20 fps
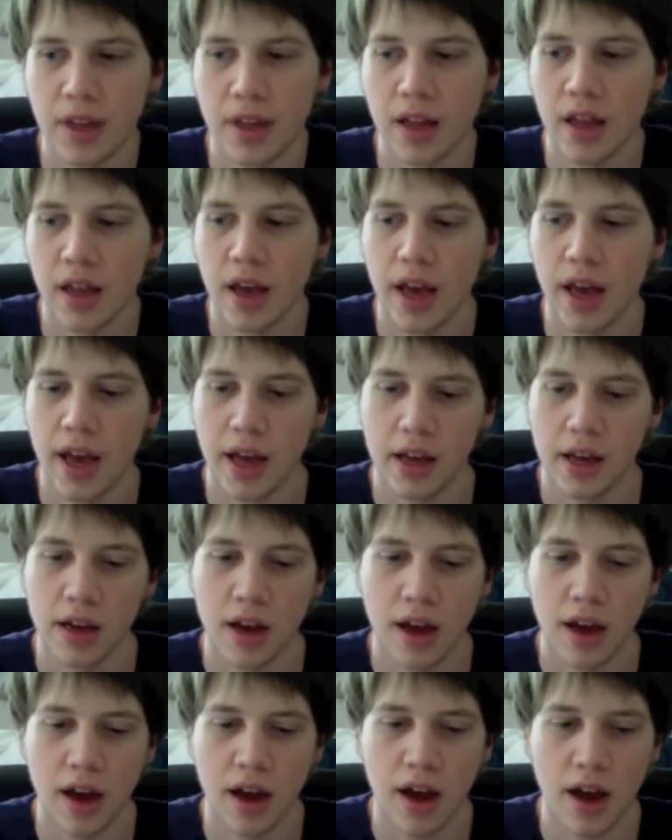And
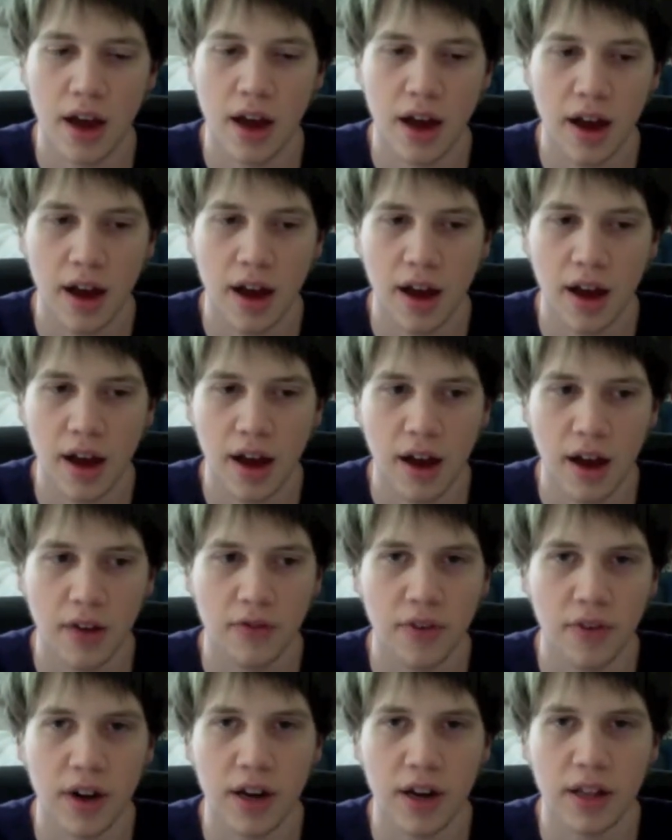I
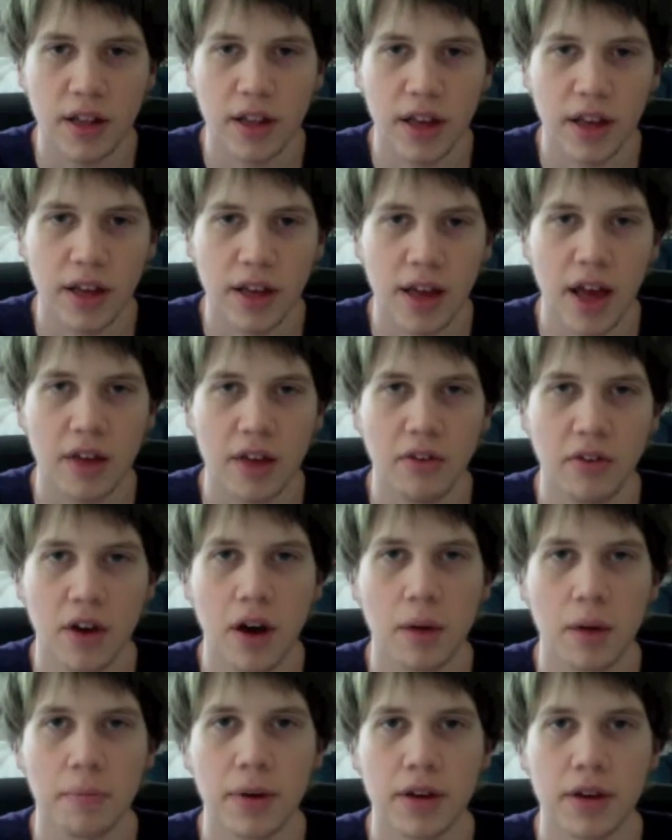finally gave
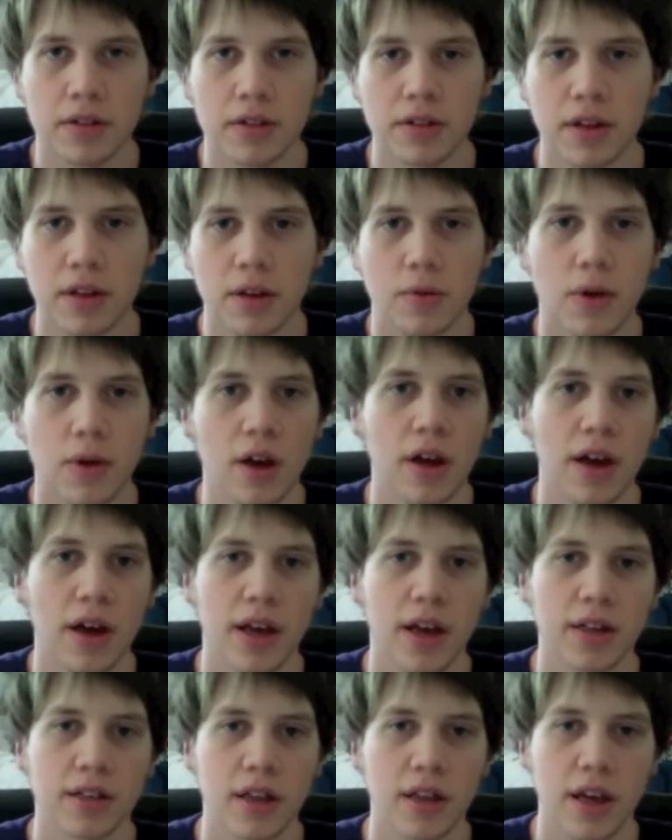up. I was like, well, I
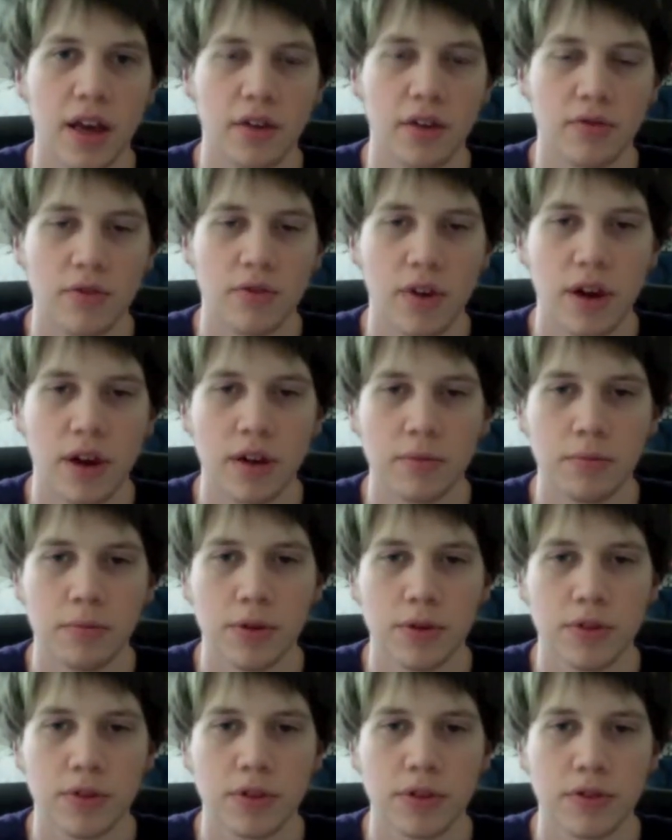guess I can't find
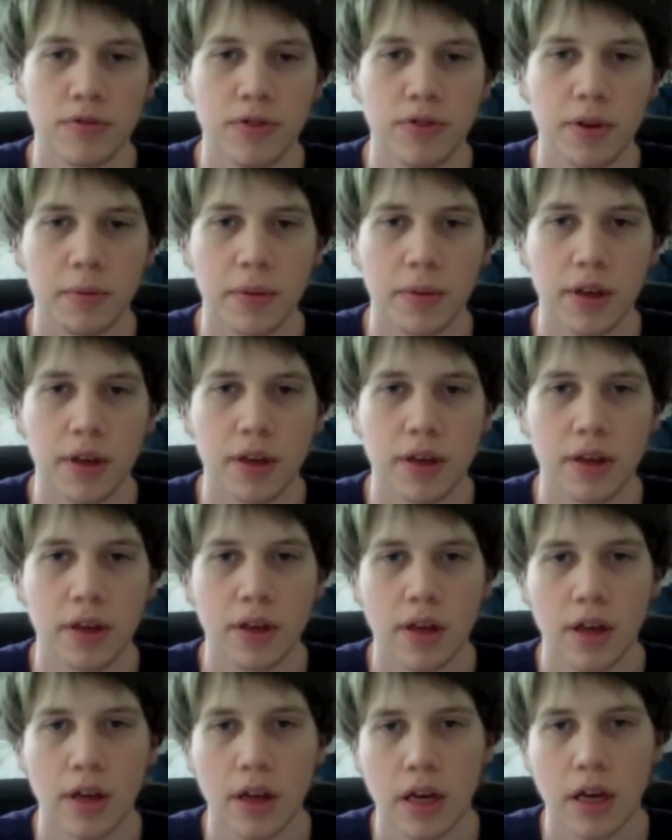boots that fit me.
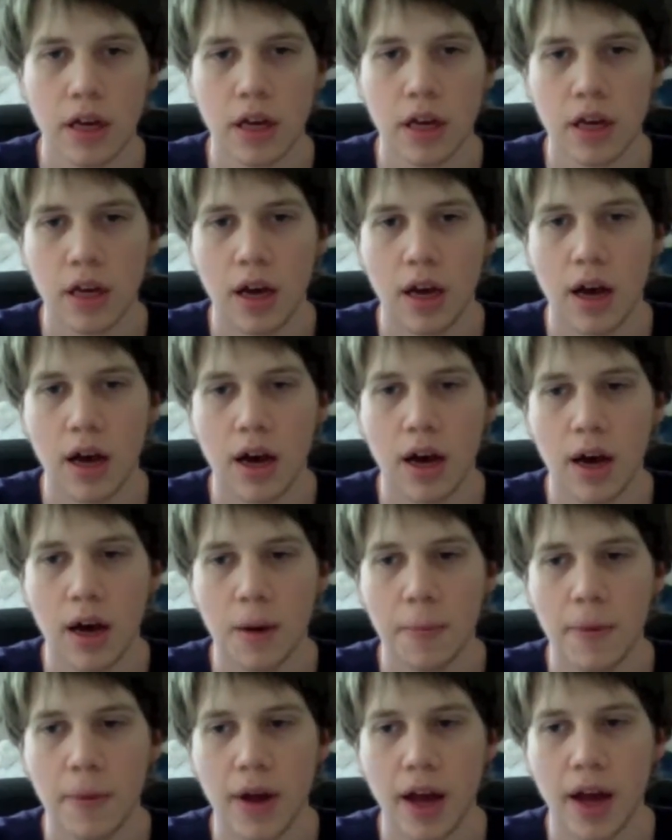
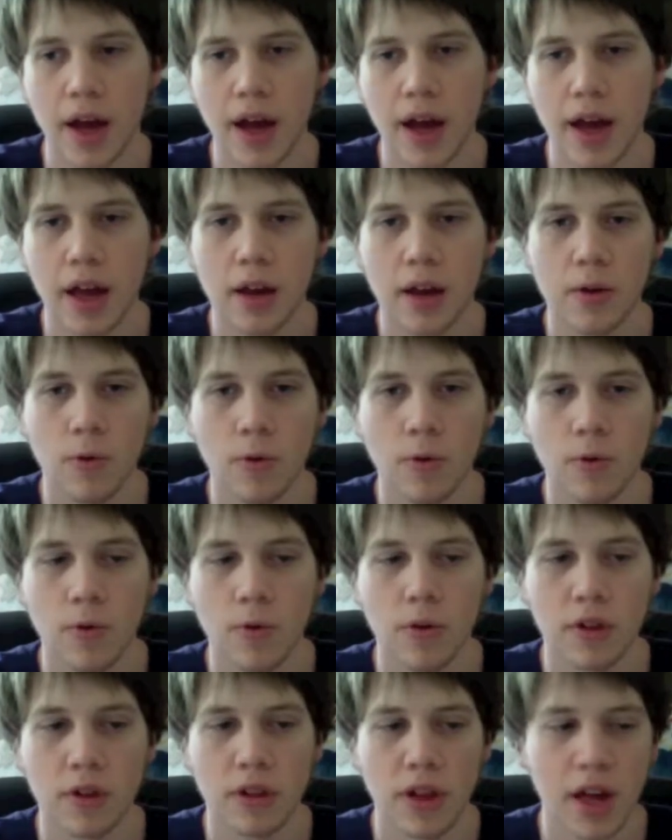And
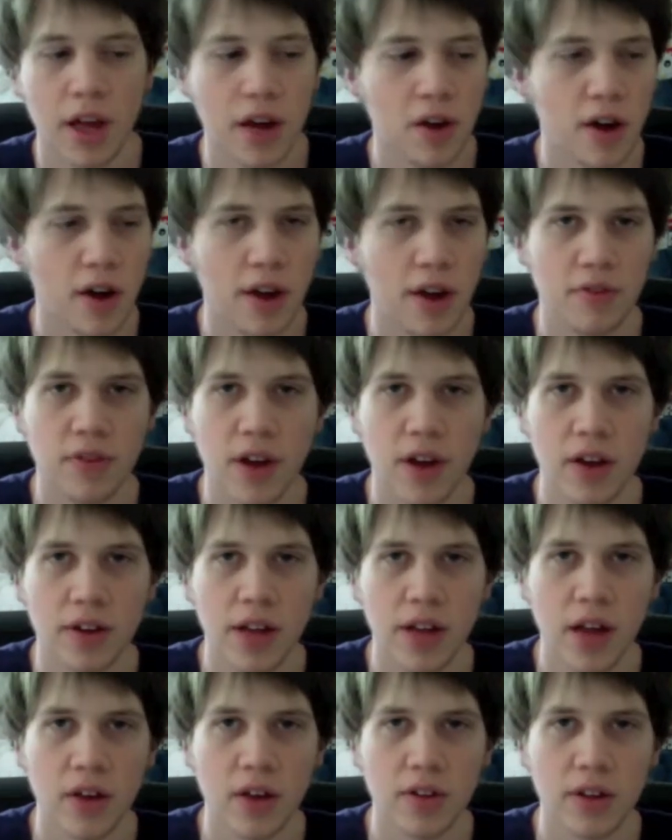later I found
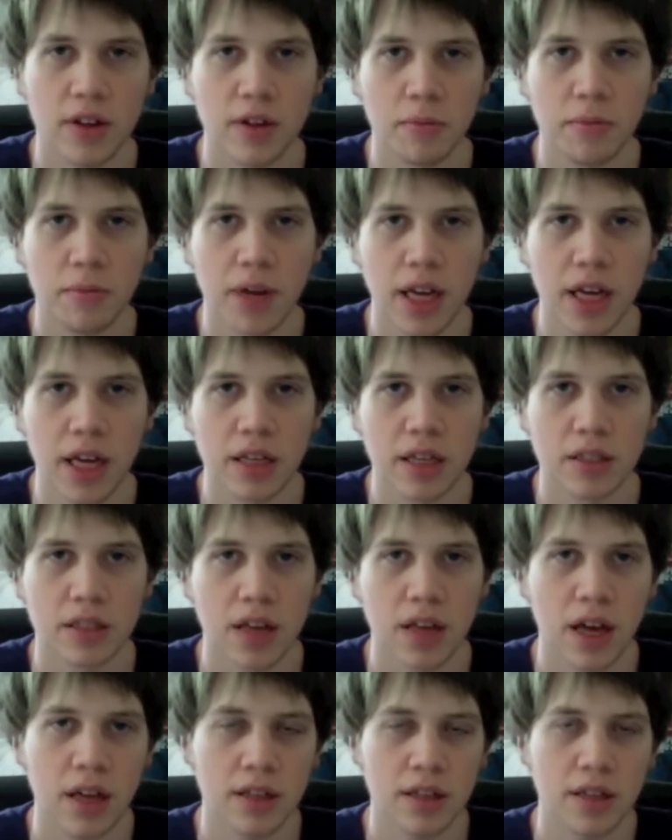out that the biggest
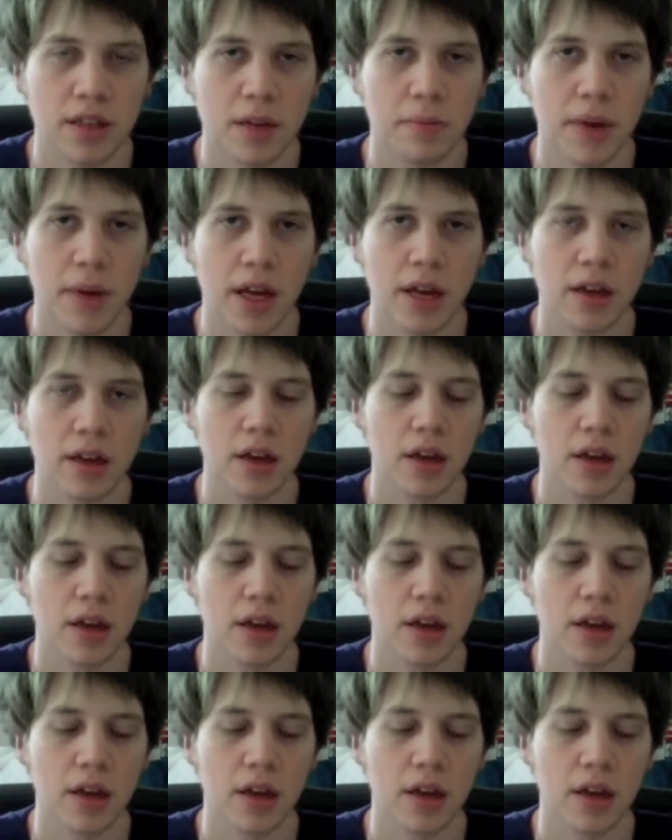size they made